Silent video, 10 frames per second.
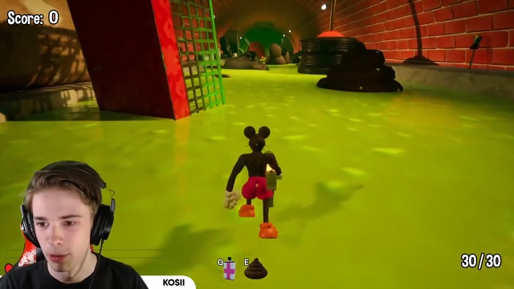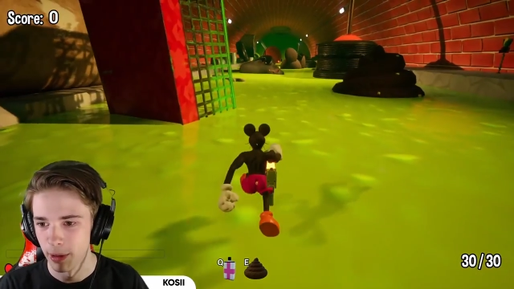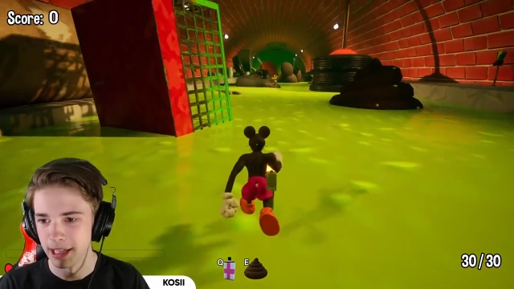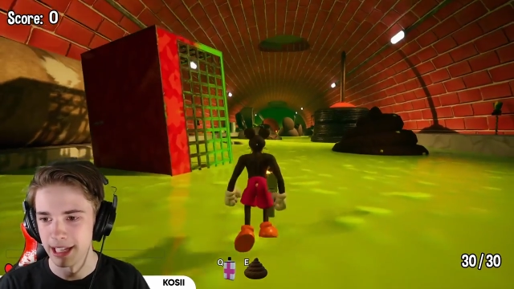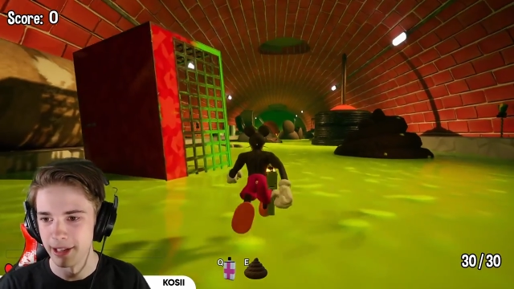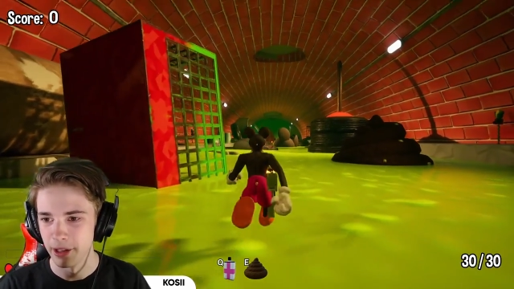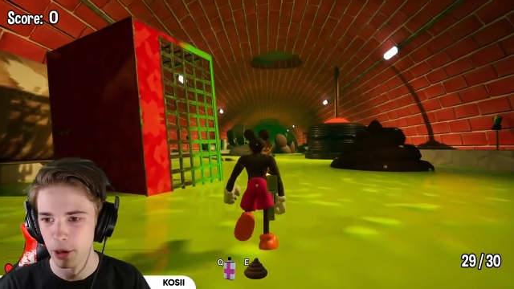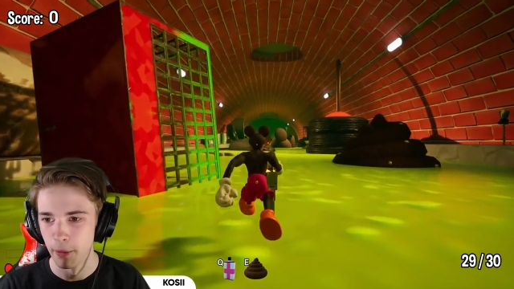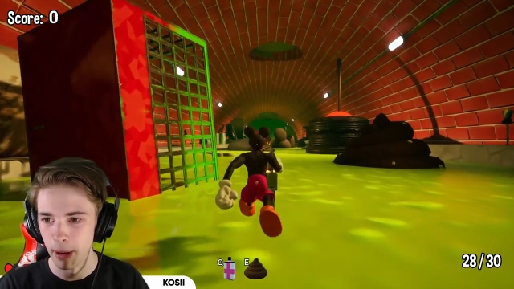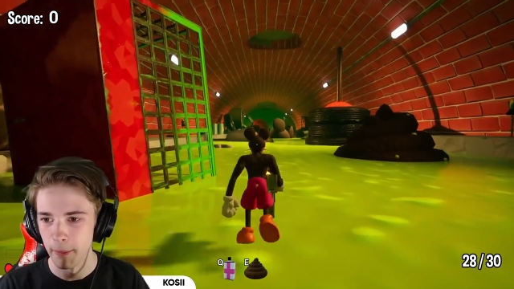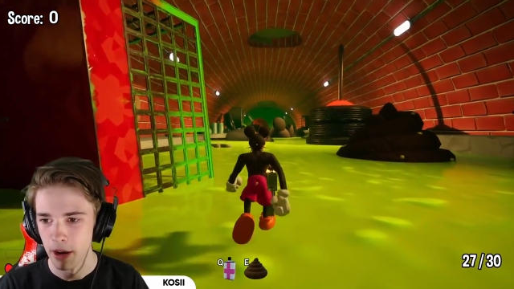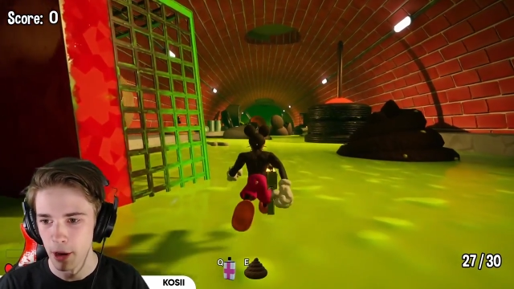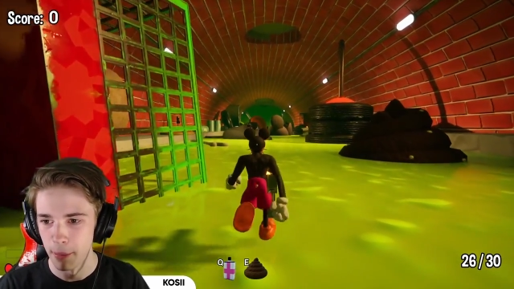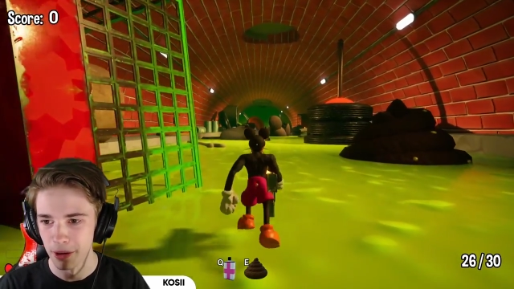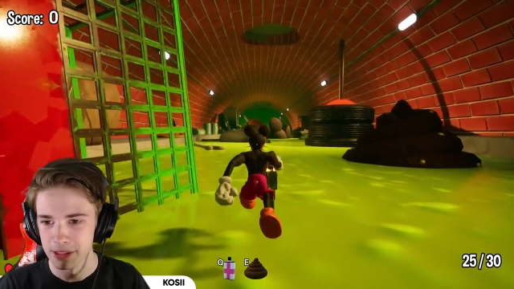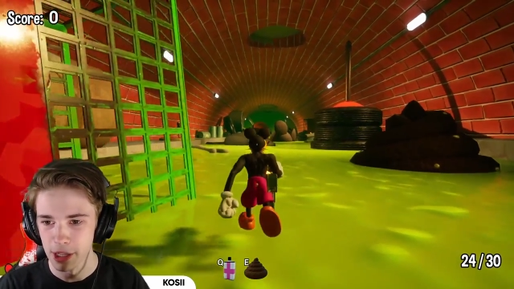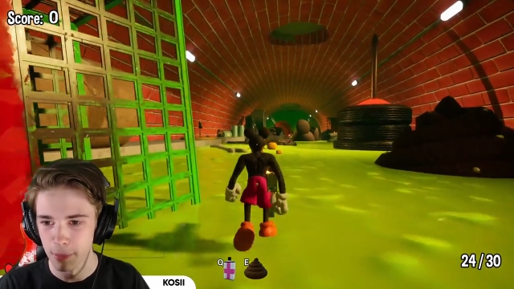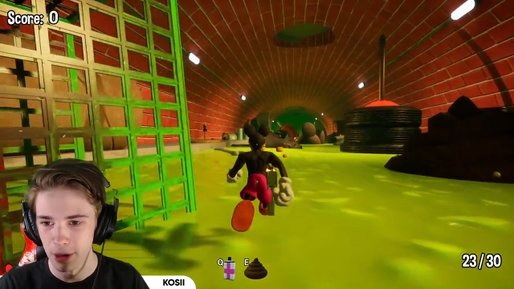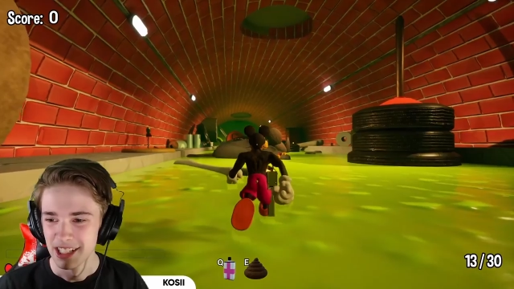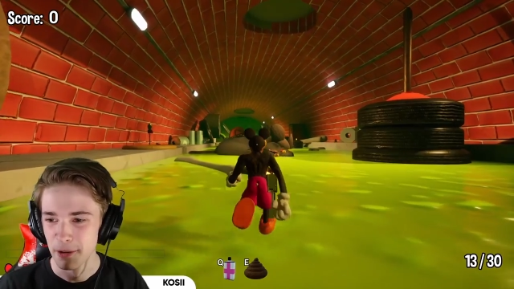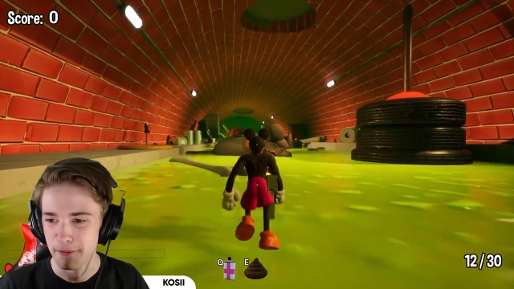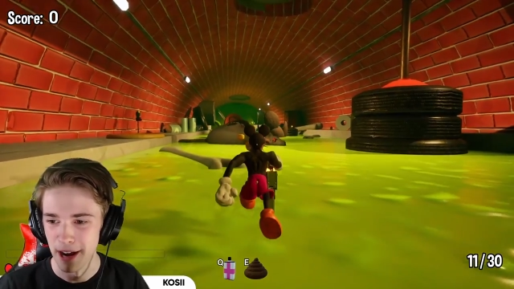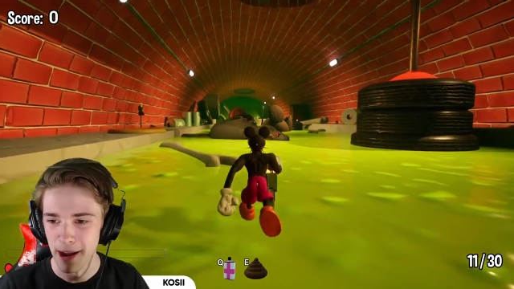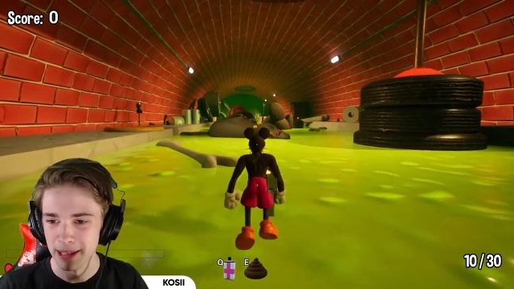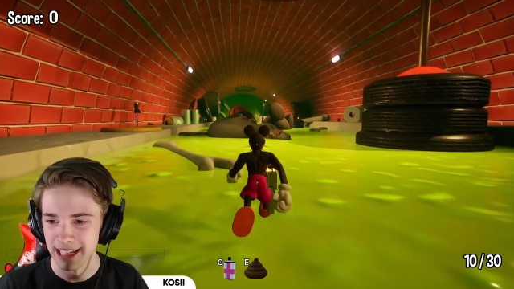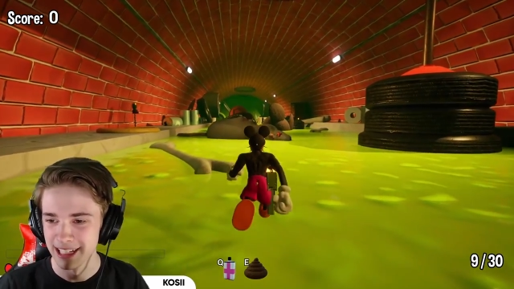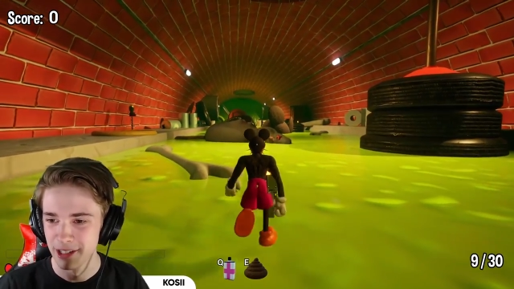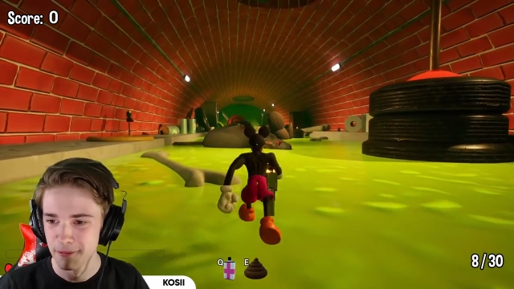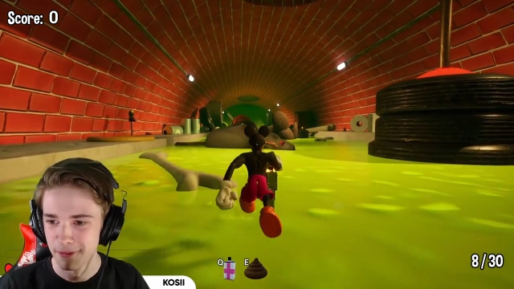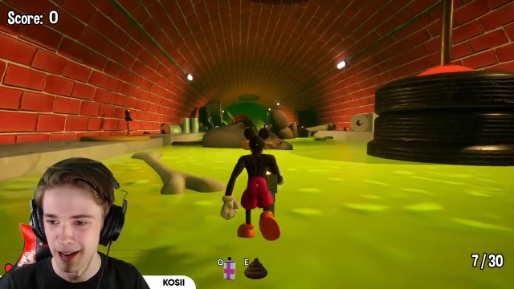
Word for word: on, Layden. Come on. No balls. Come find me, Layden. Come find